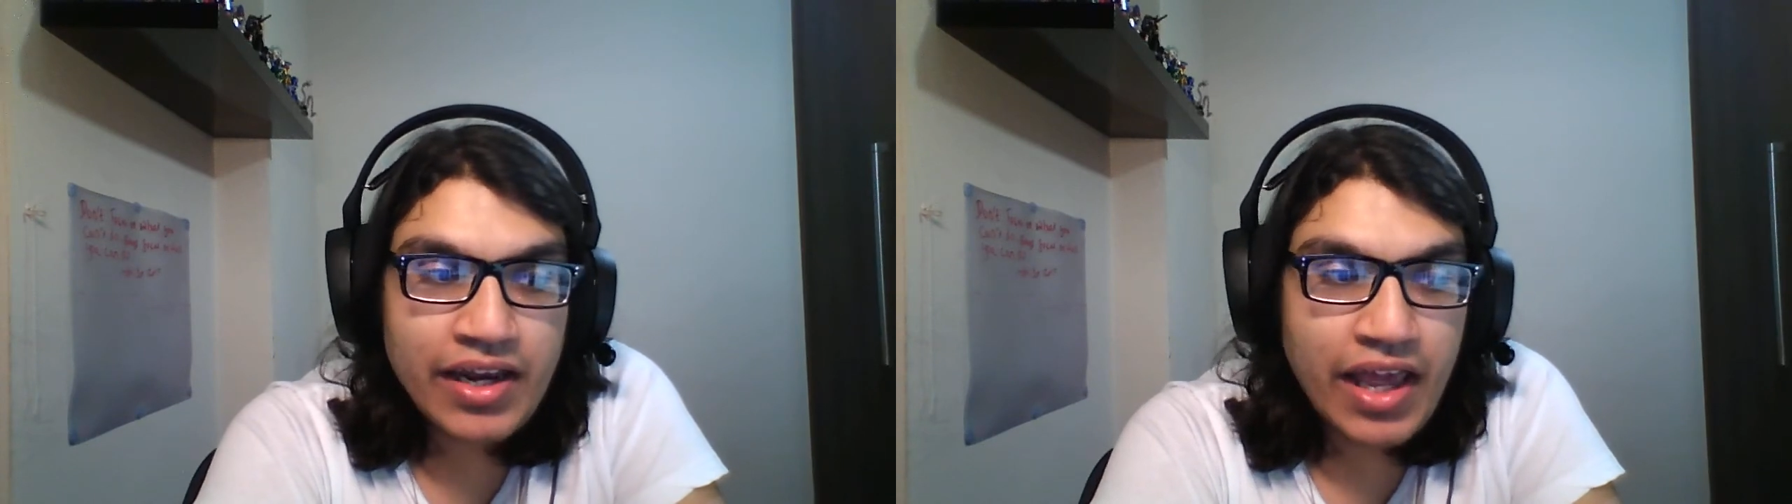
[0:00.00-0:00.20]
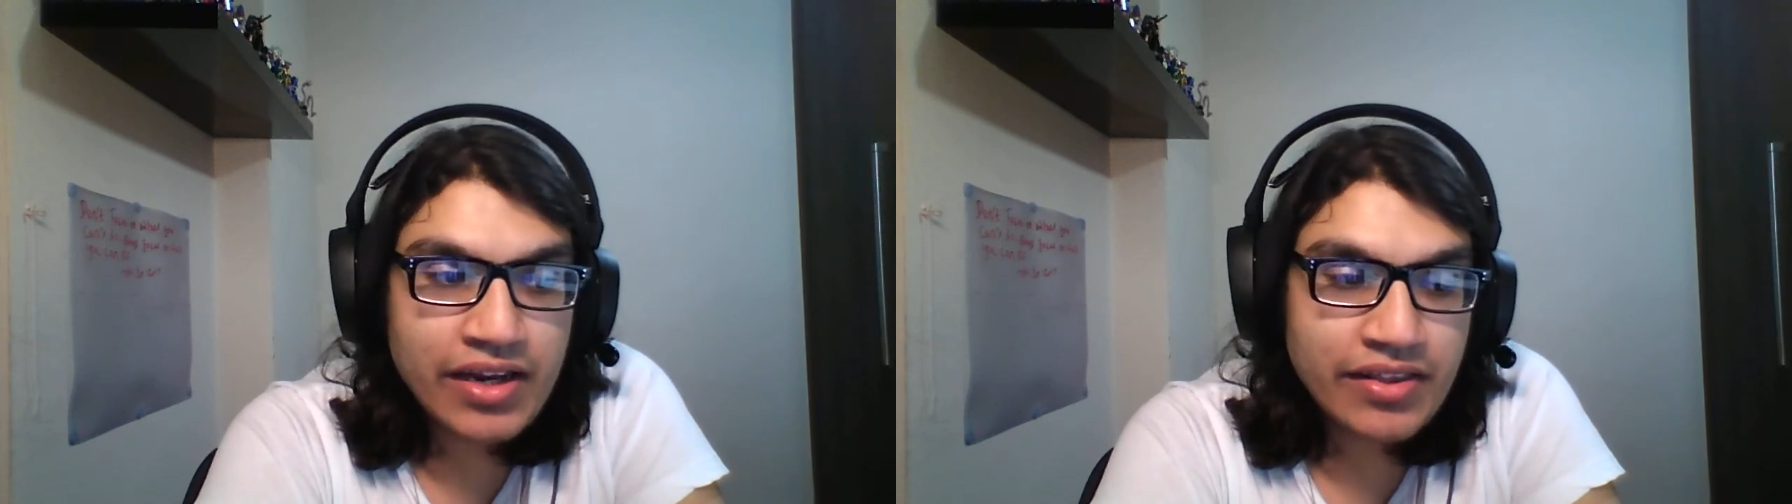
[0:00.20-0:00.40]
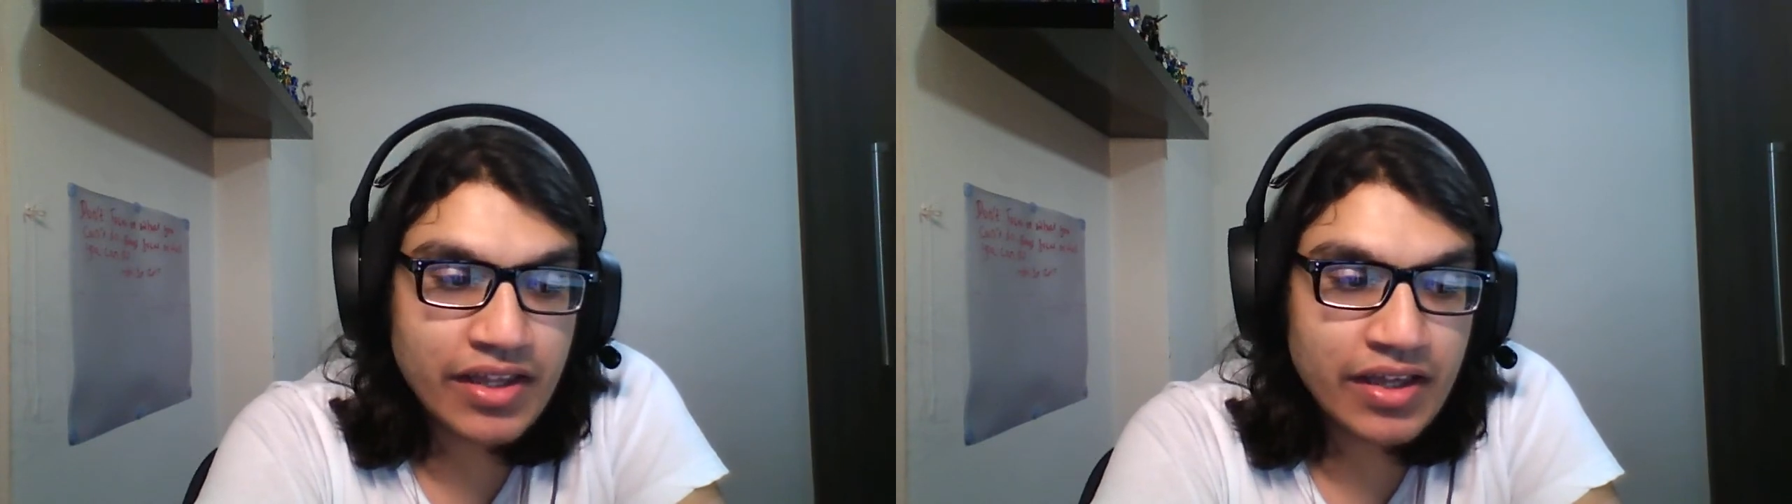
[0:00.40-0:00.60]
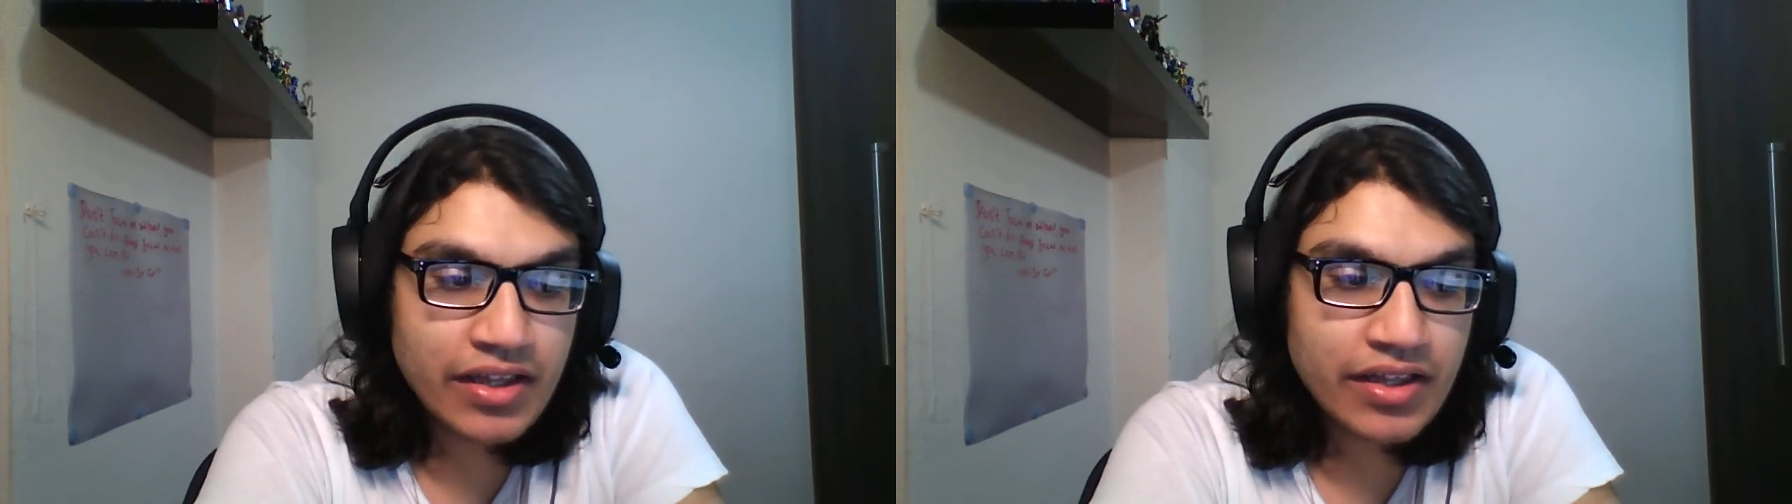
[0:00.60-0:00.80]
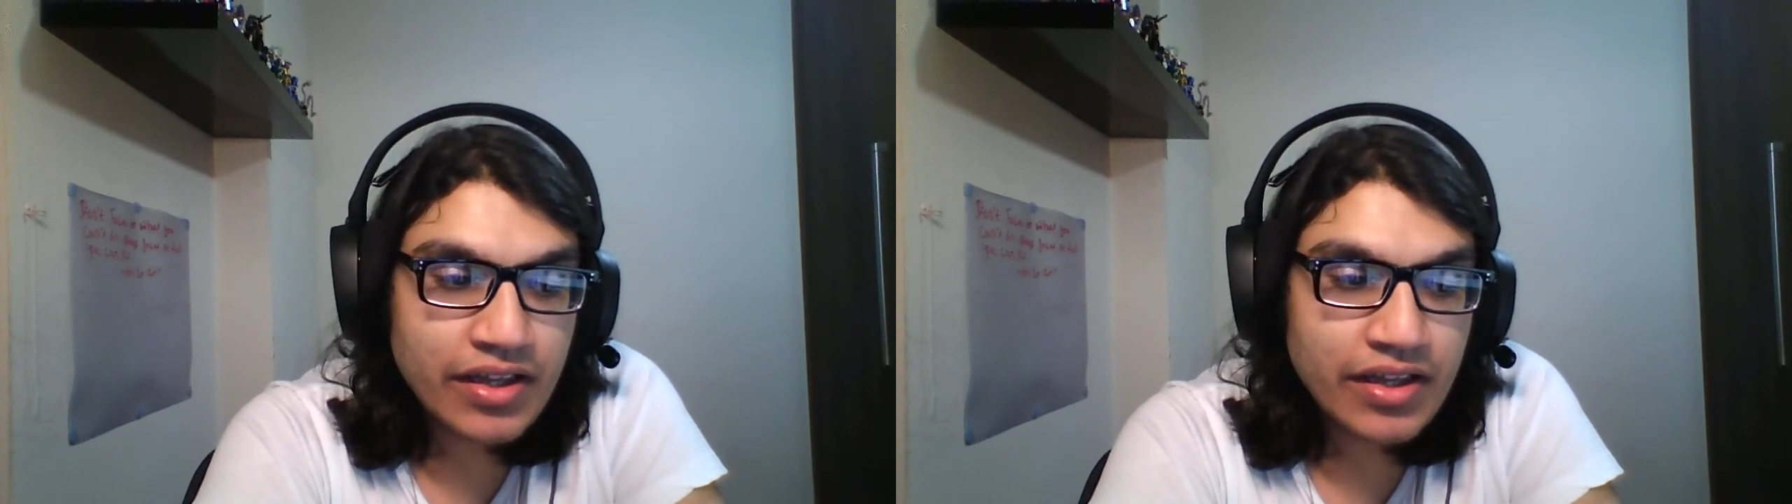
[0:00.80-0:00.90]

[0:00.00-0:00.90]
and anything